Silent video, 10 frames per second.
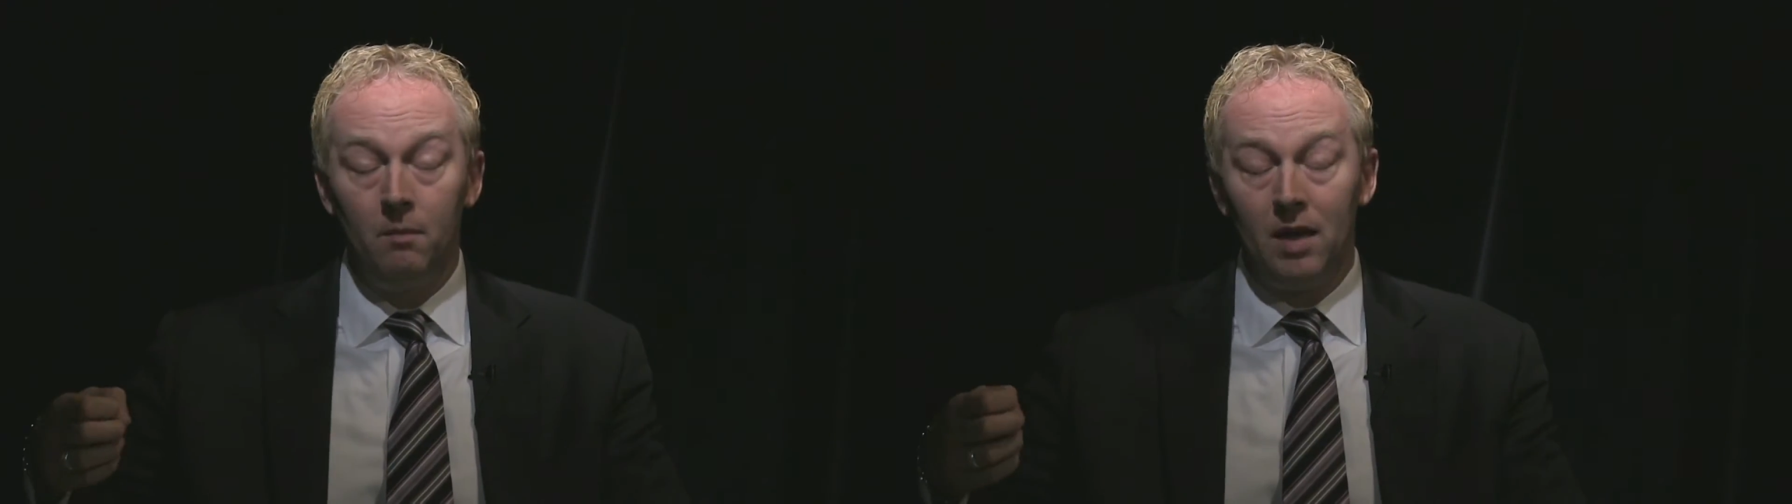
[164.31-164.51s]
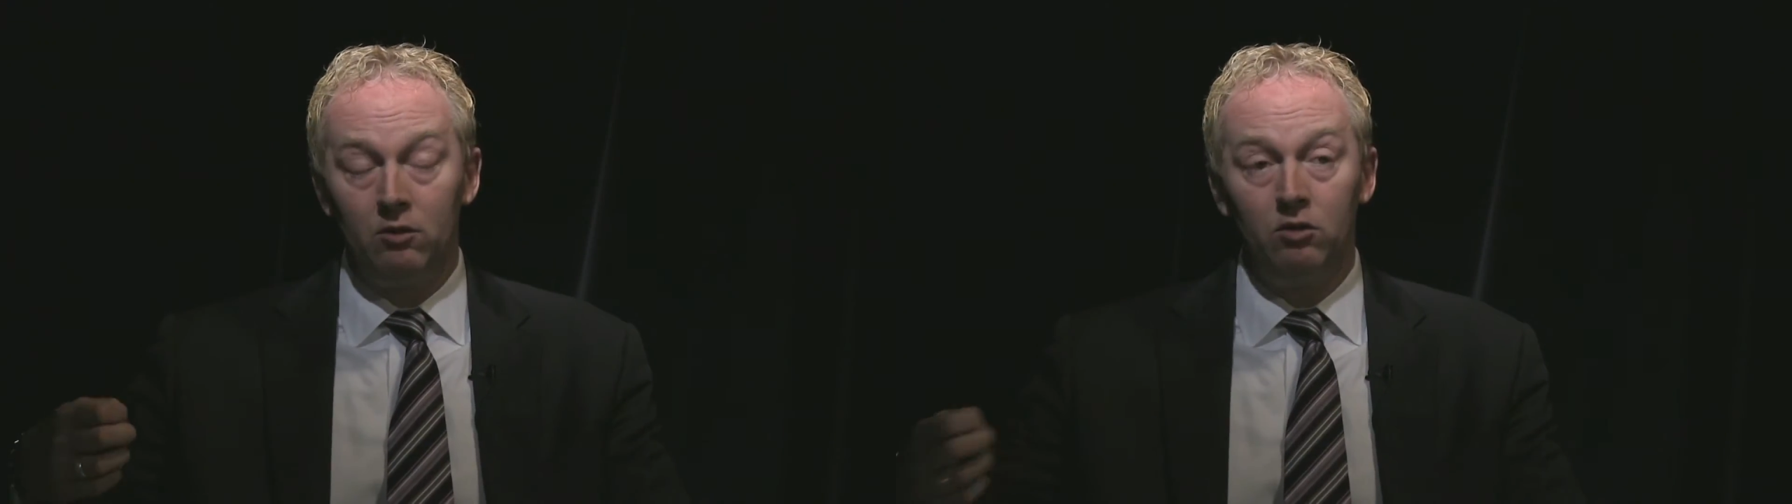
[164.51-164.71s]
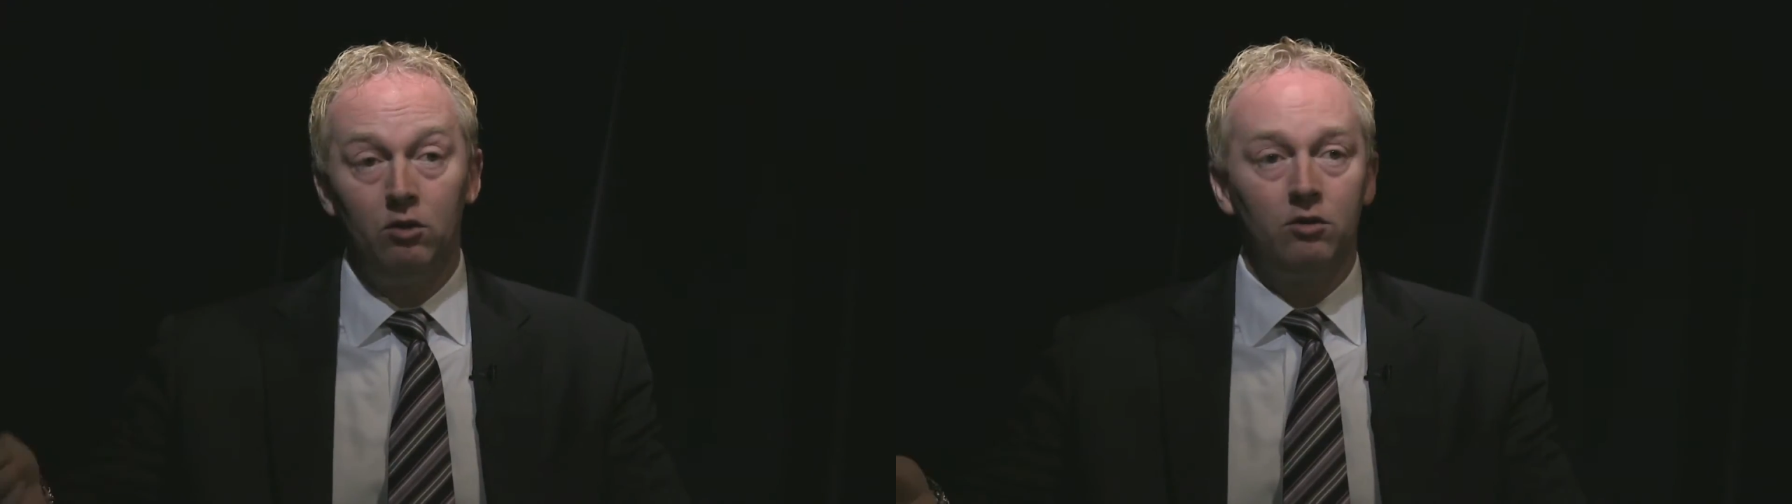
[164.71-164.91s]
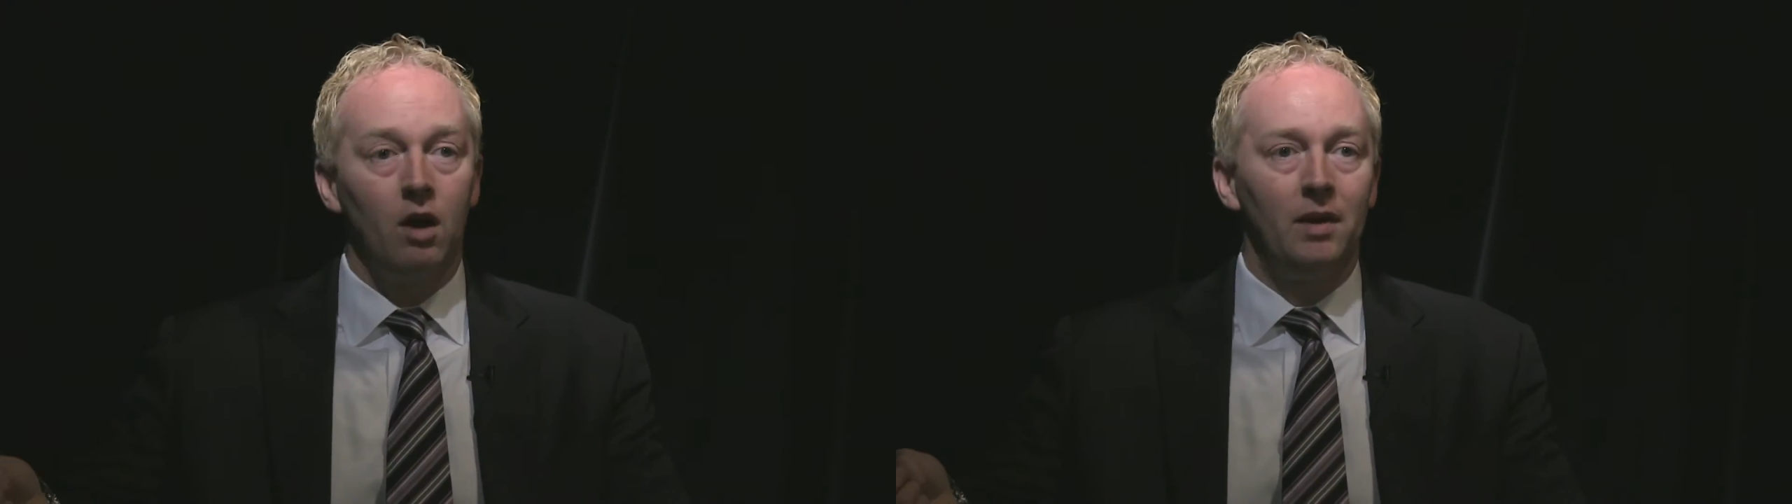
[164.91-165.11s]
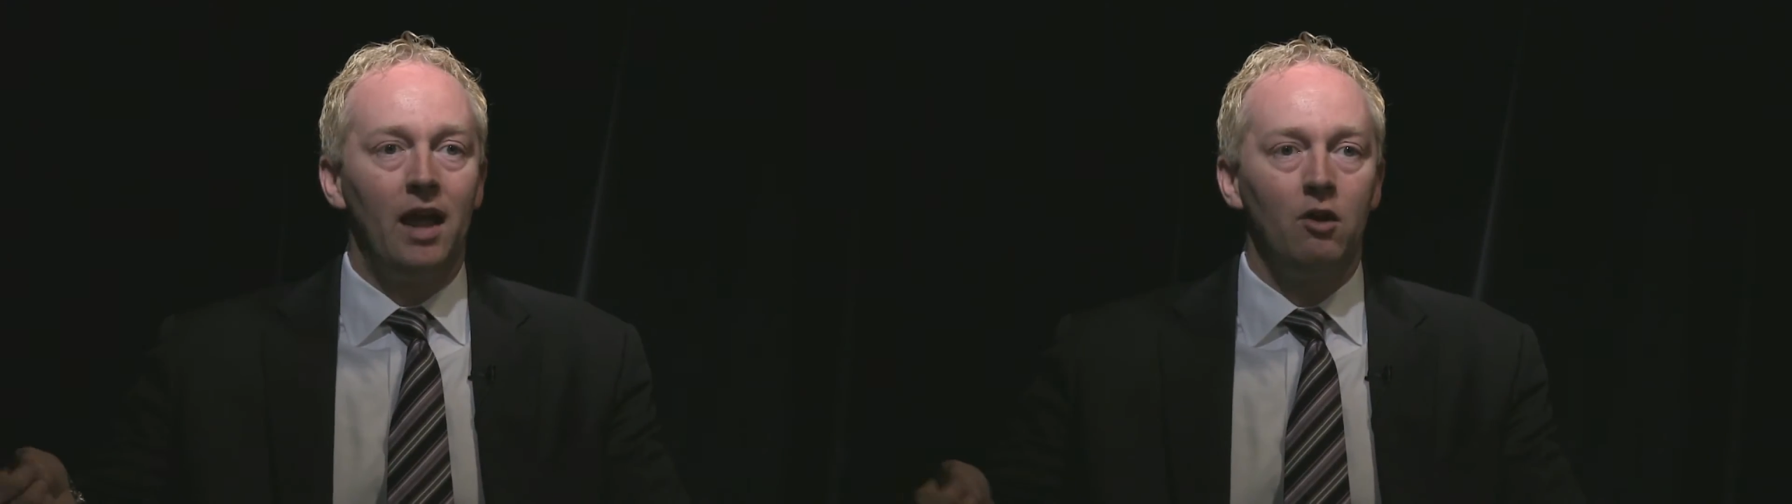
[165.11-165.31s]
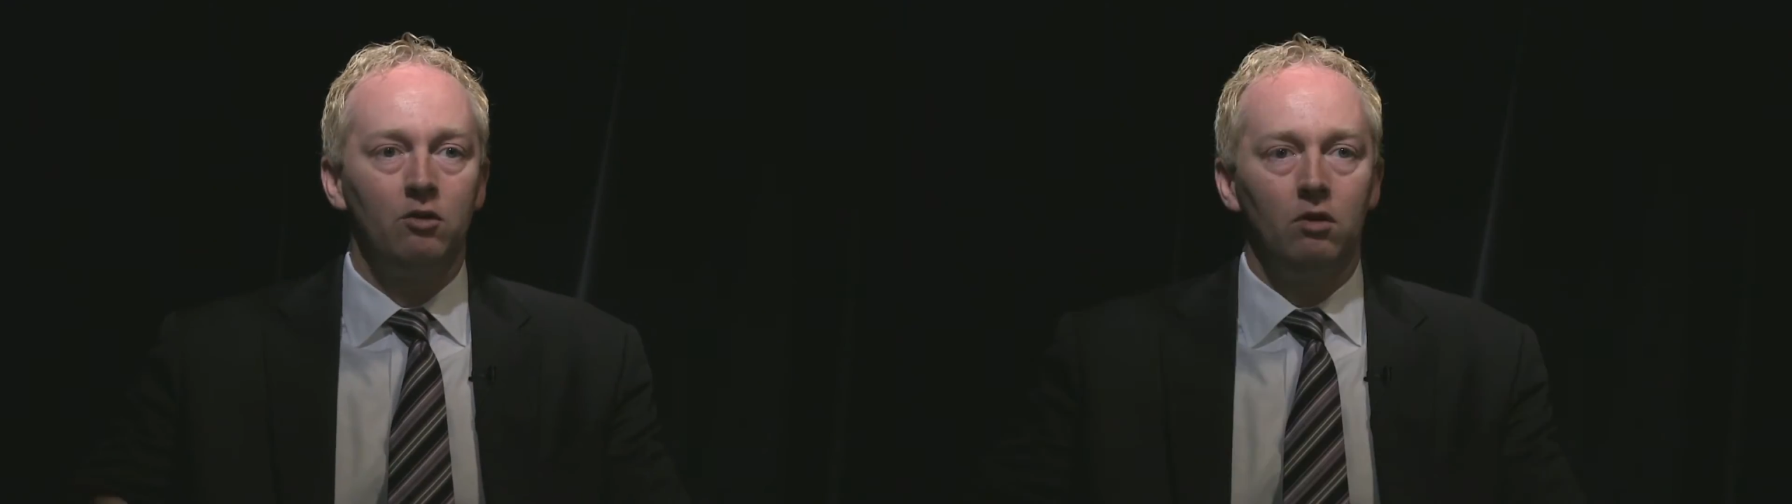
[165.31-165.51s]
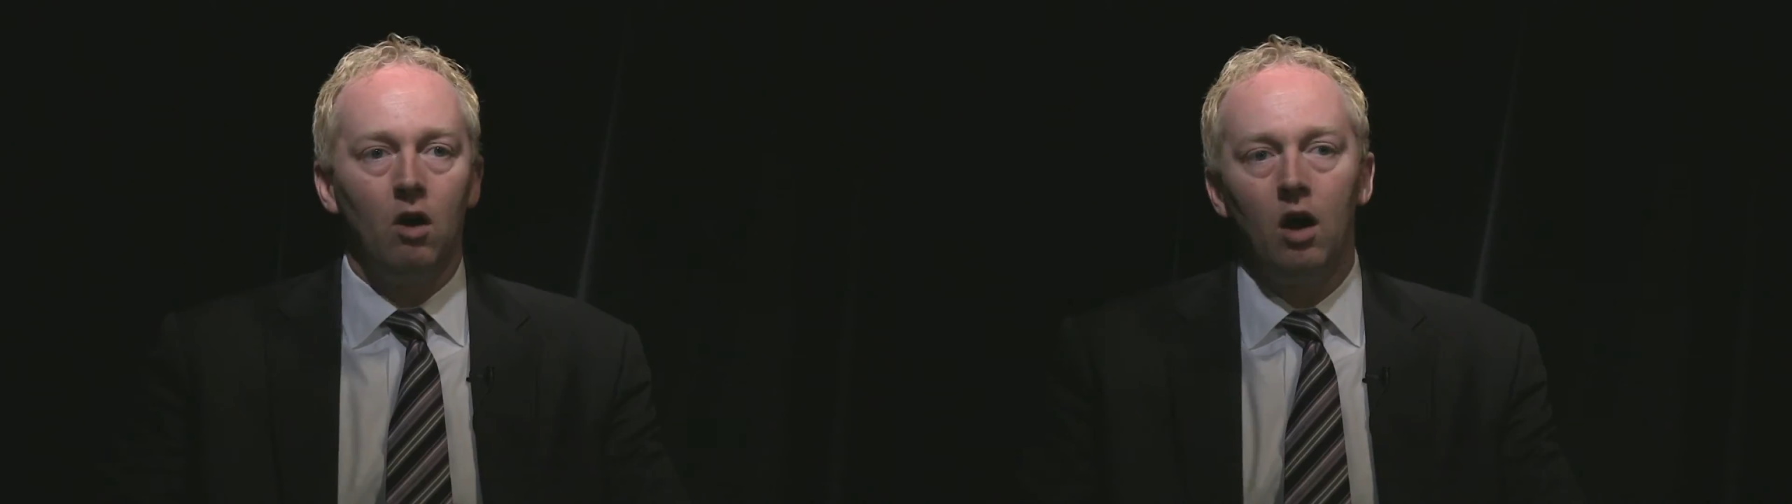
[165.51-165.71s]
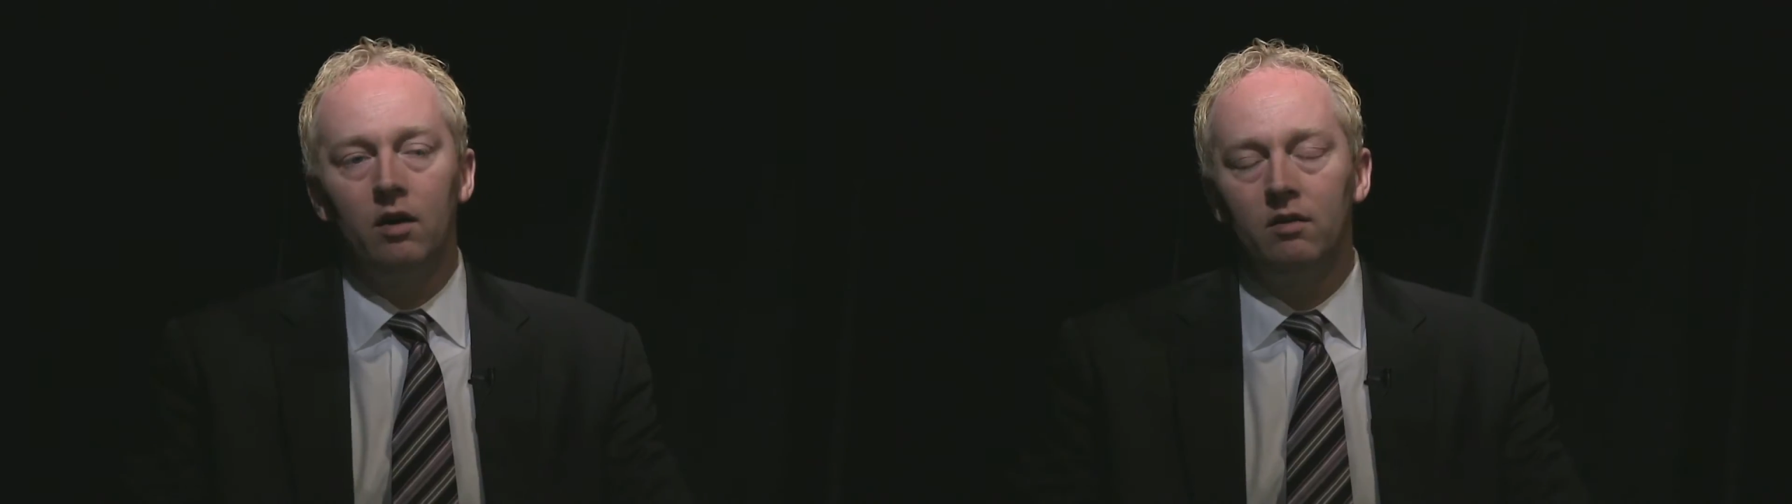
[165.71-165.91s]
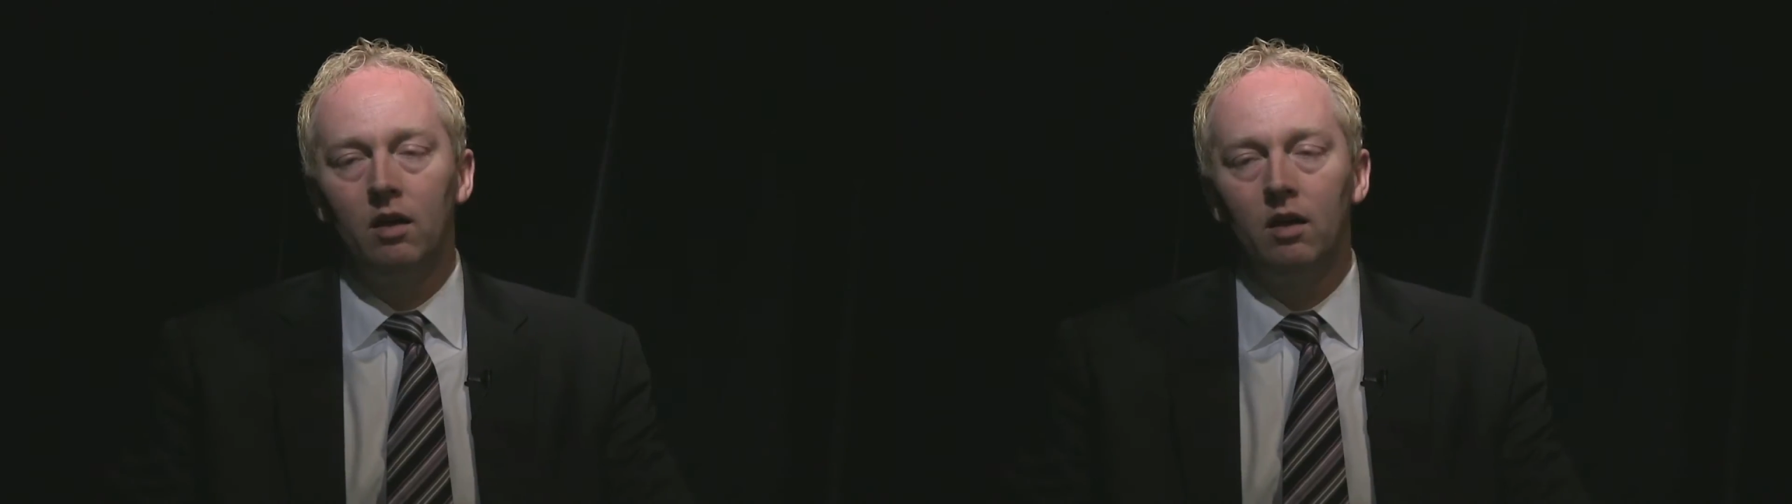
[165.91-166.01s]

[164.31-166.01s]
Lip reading: Massachusetts Army National Guard,